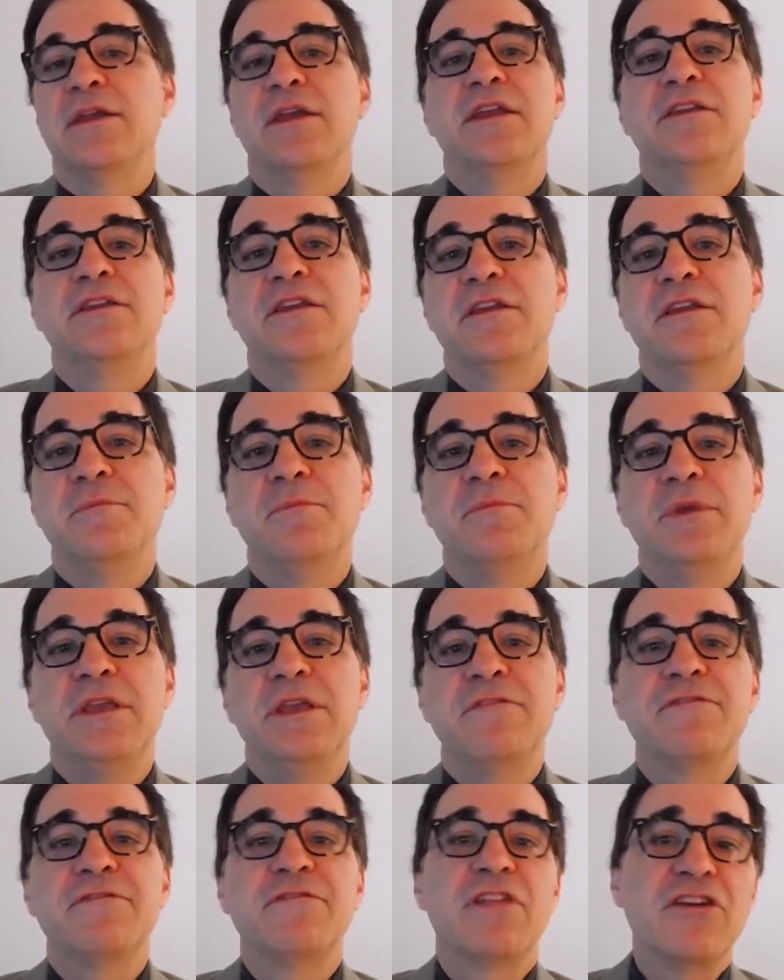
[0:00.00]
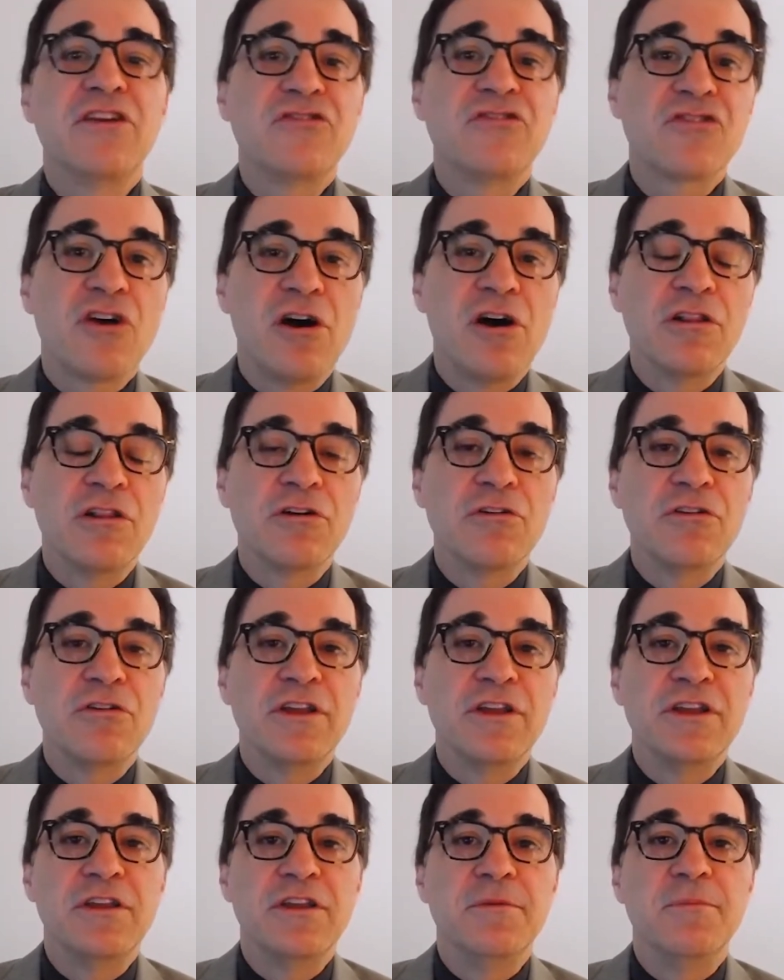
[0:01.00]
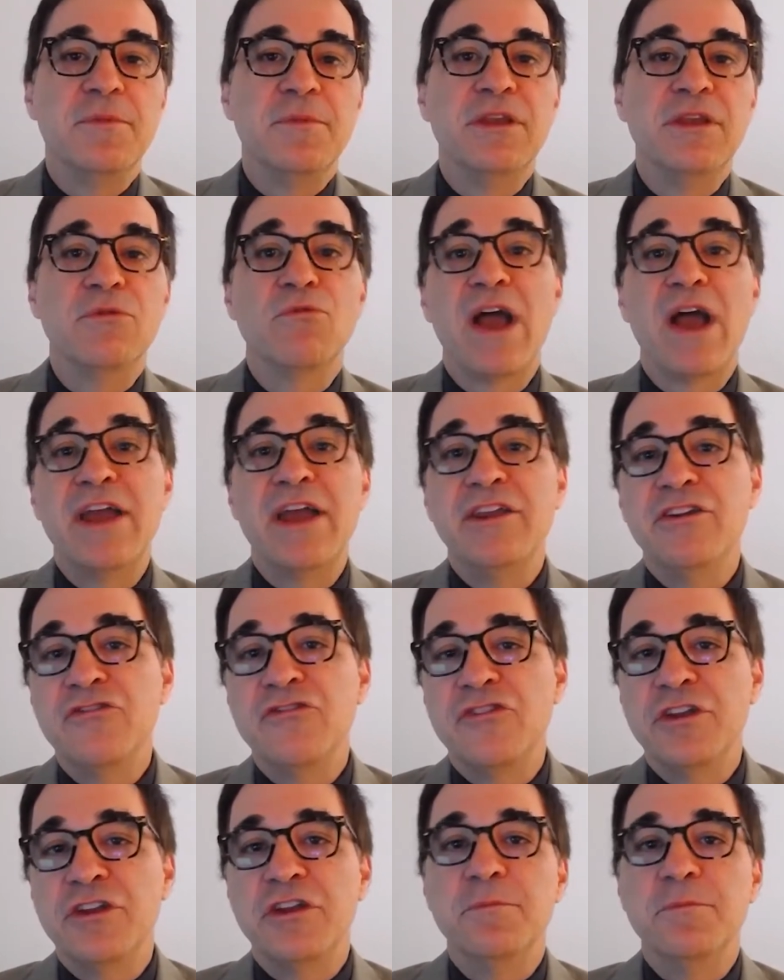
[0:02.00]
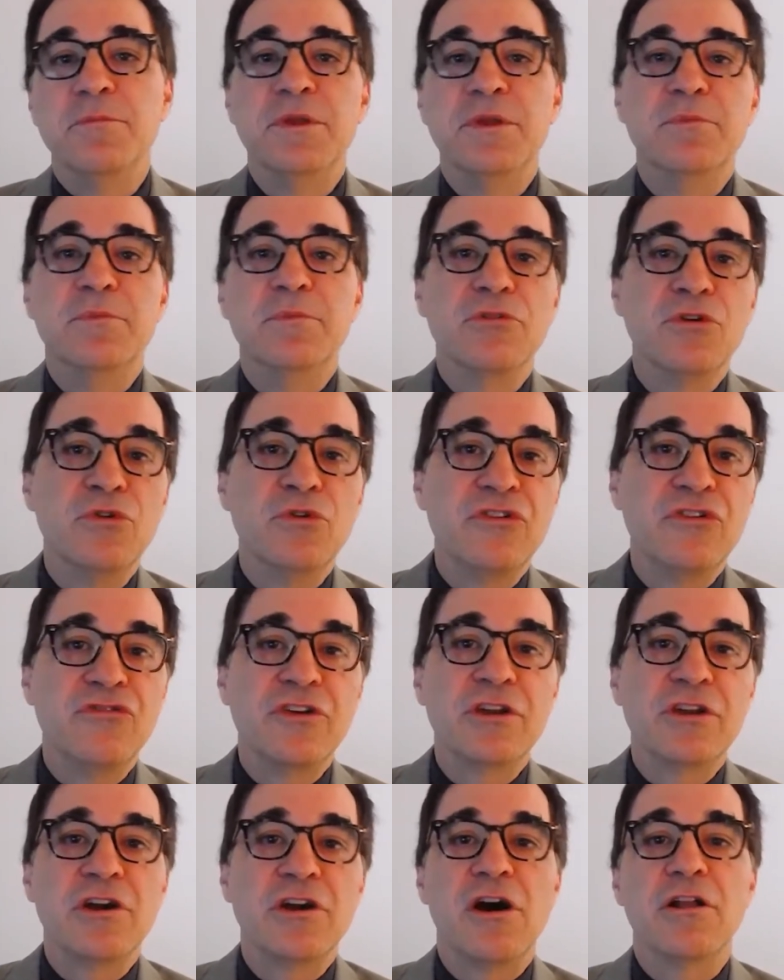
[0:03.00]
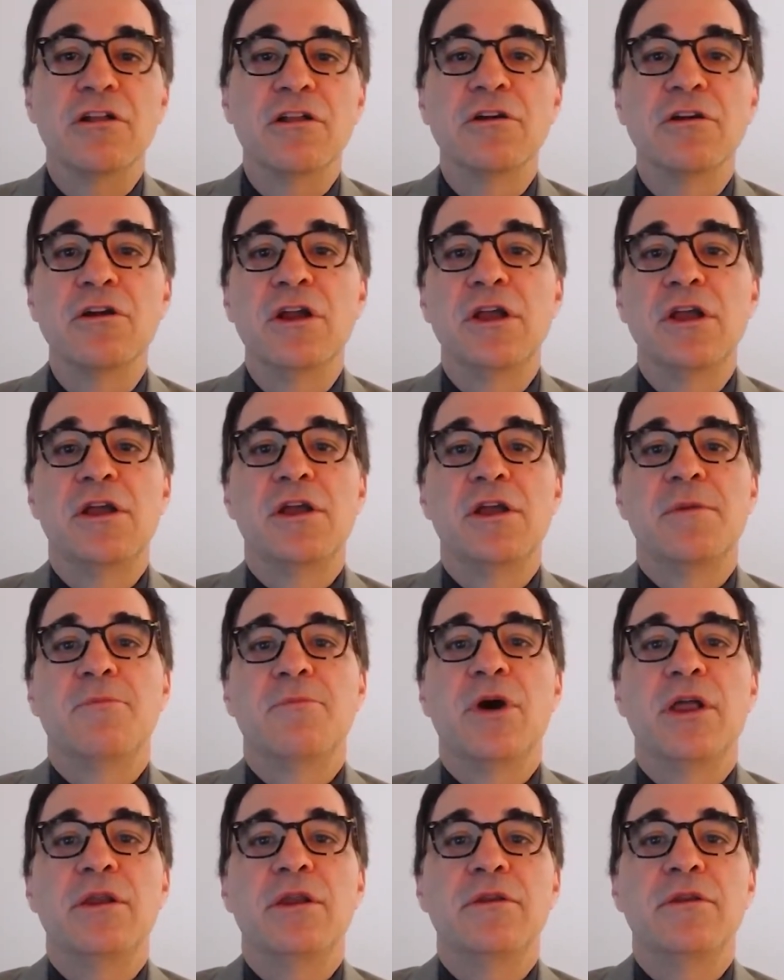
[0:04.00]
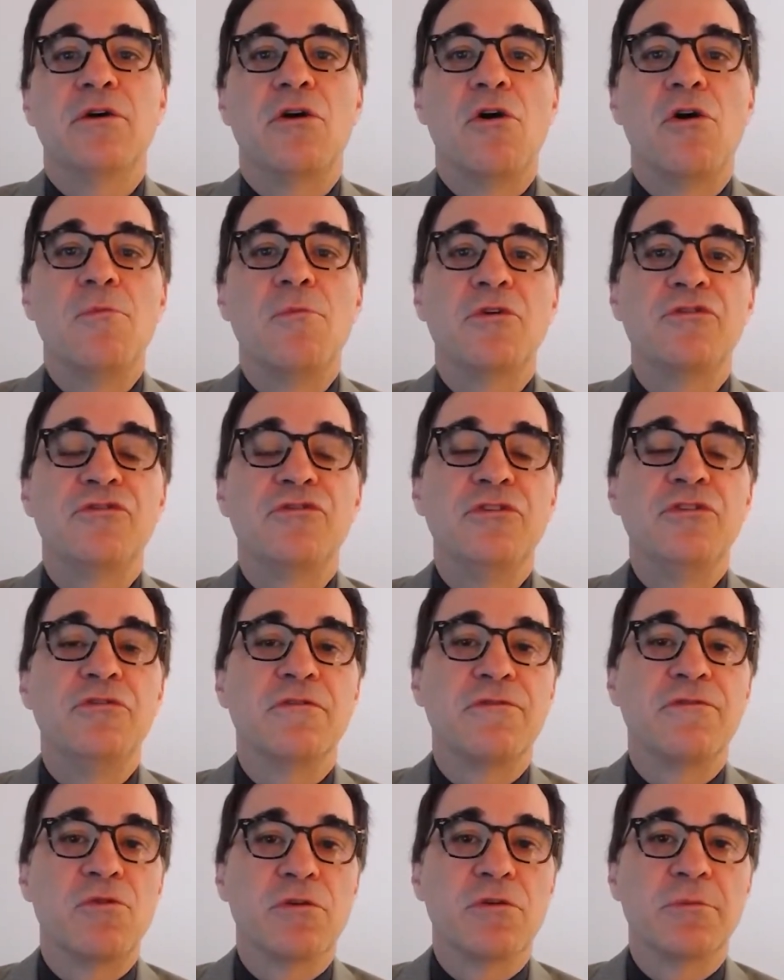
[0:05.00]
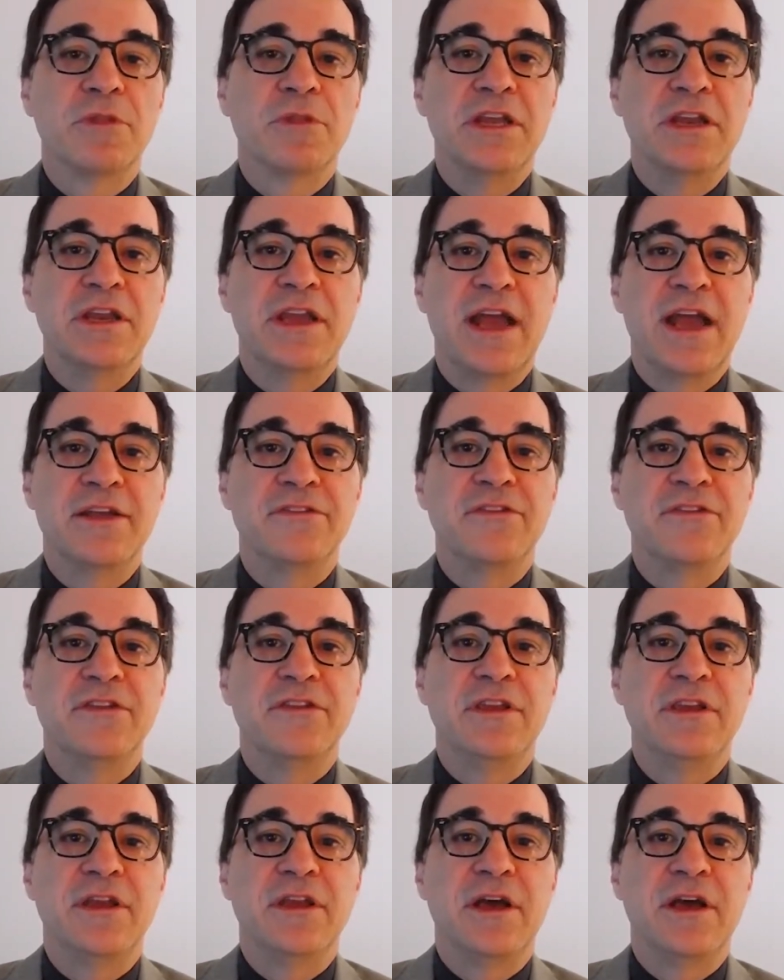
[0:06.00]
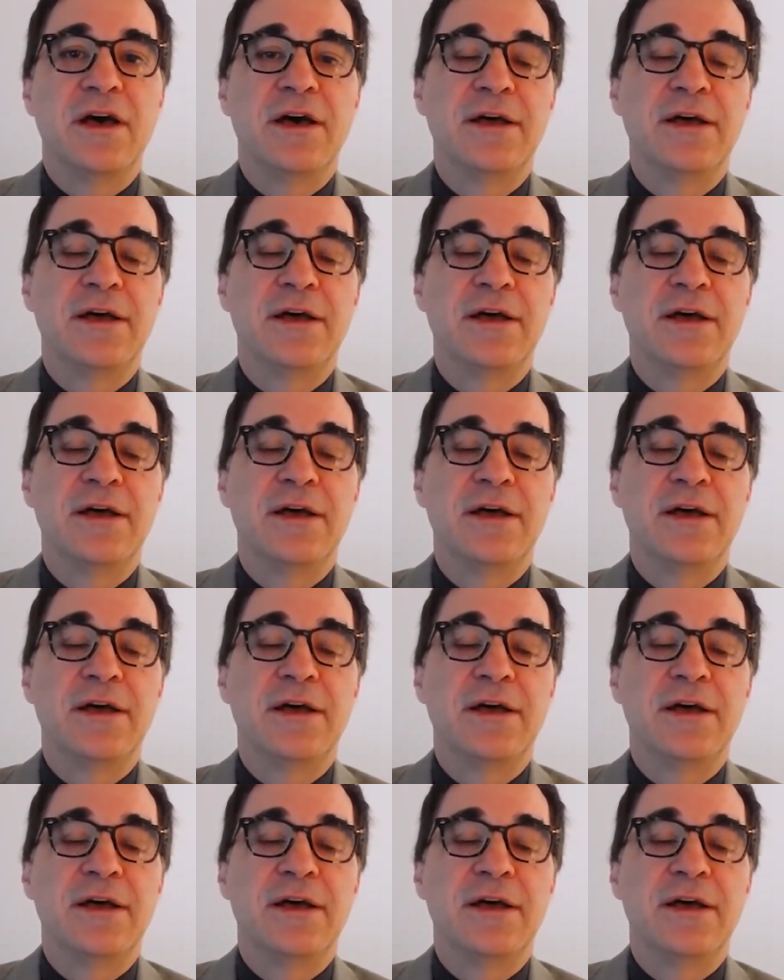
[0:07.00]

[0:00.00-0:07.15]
It can be flesh-colored, it can be reddish, it can be bluish in color, but almost uniformly it has the